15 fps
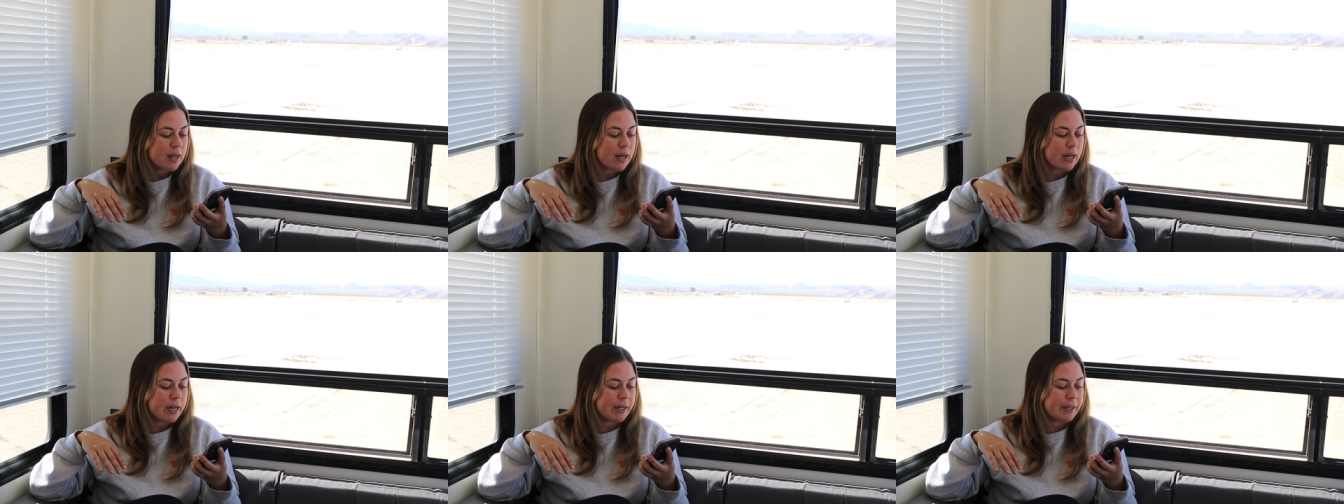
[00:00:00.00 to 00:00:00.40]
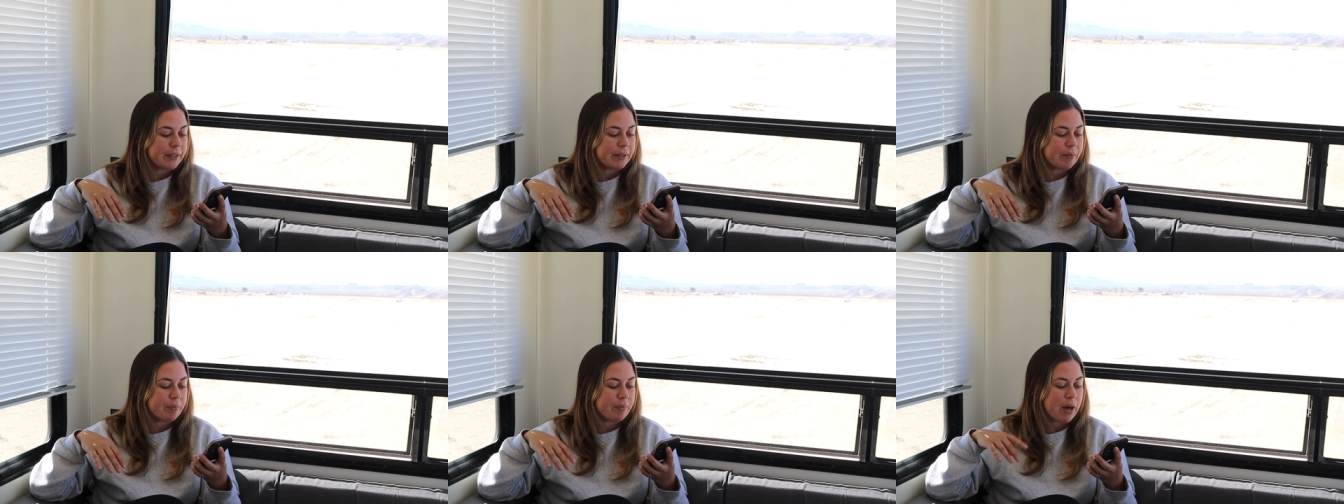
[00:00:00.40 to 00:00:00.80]

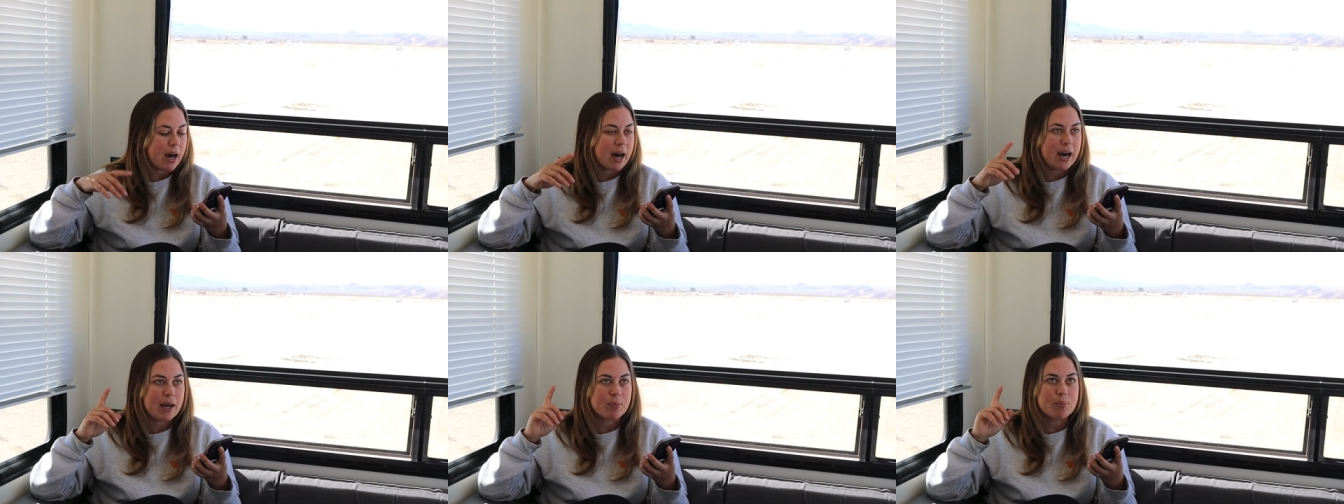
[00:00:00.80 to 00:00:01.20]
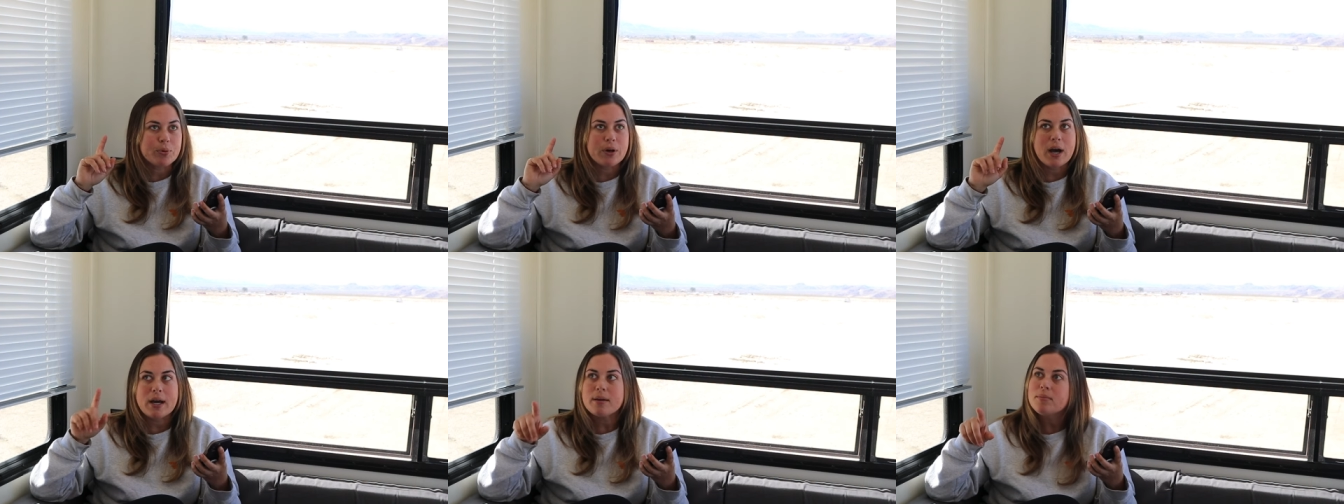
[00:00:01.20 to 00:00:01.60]
Um, I
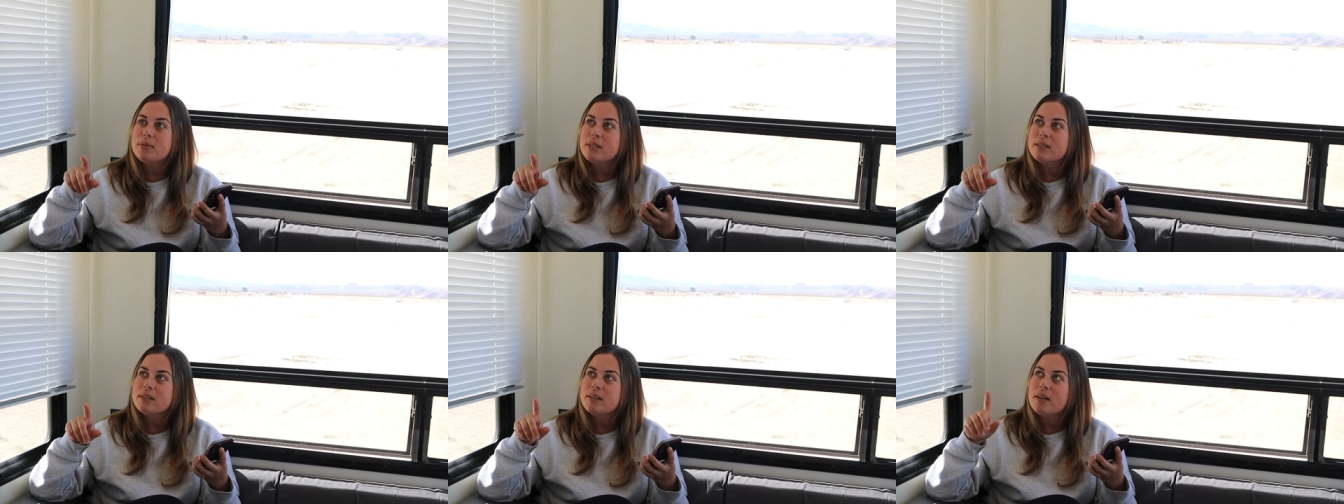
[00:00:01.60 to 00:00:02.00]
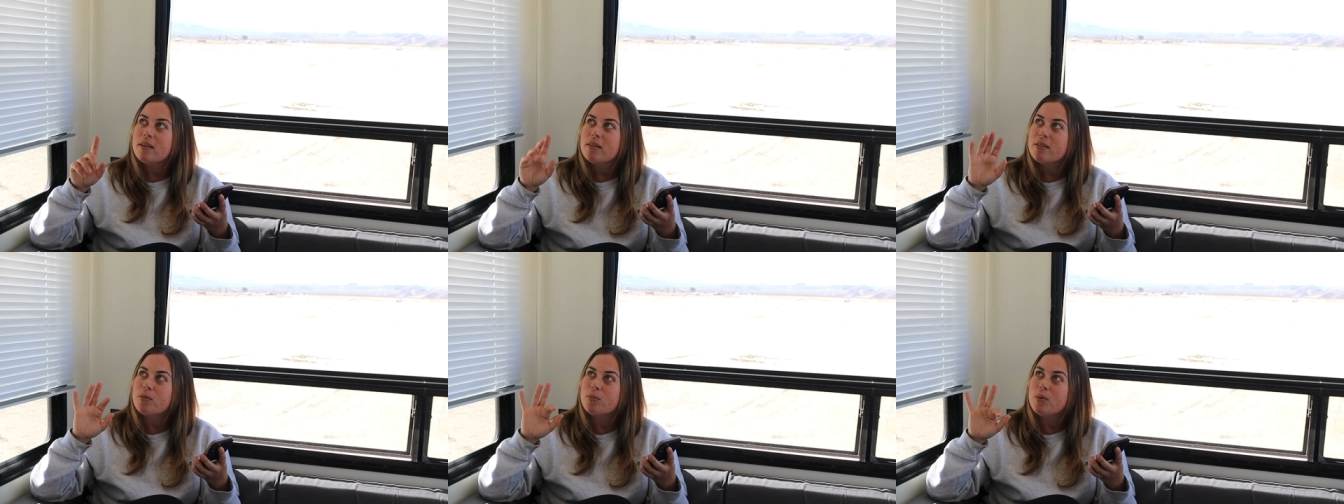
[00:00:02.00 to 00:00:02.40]
primed
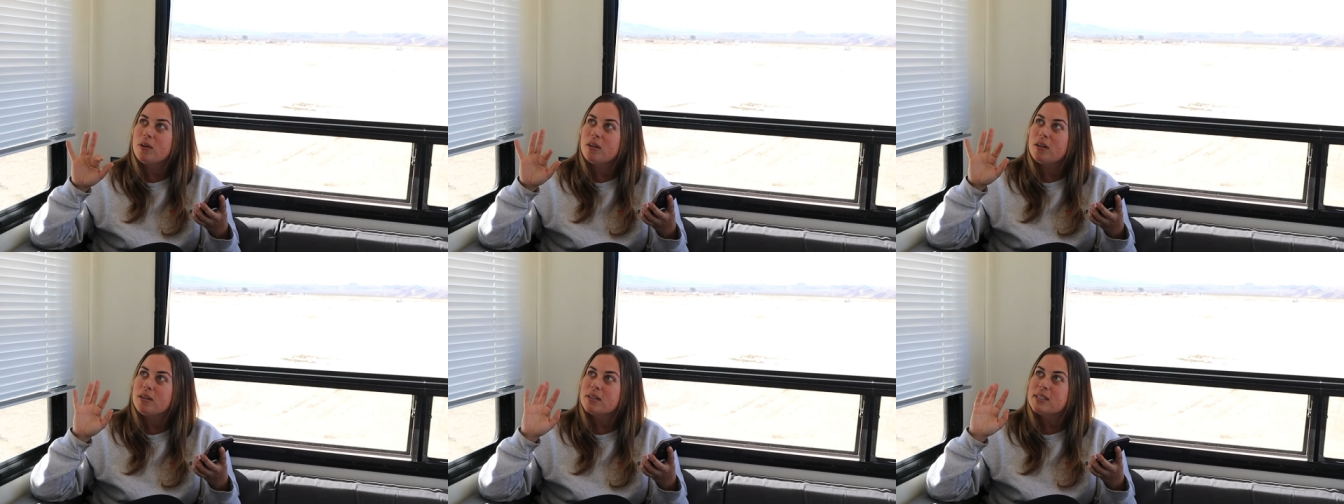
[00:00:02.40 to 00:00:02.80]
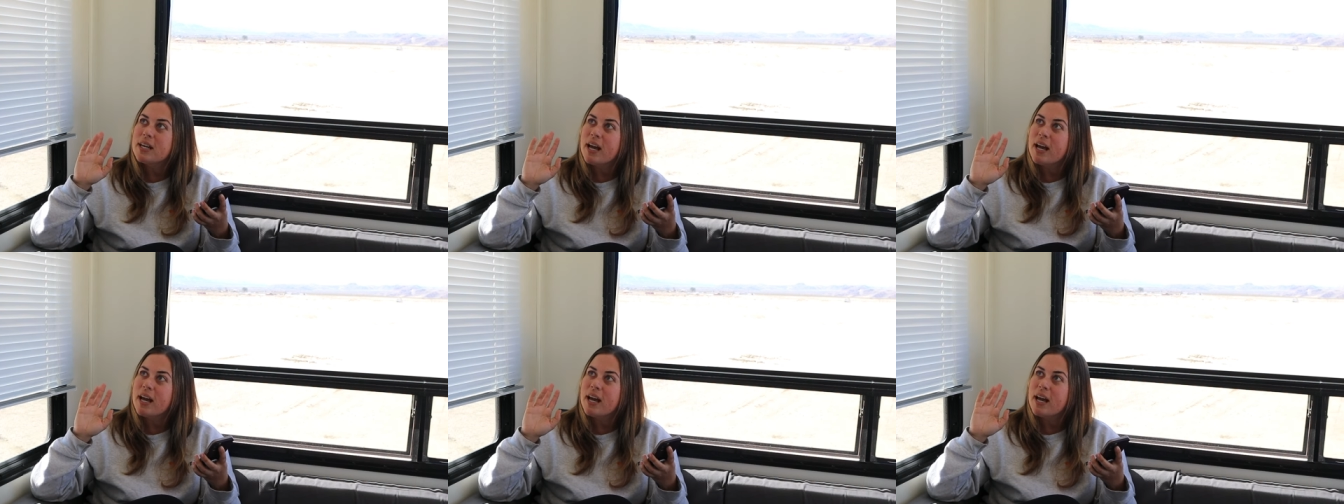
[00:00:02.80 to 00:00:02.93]
the walls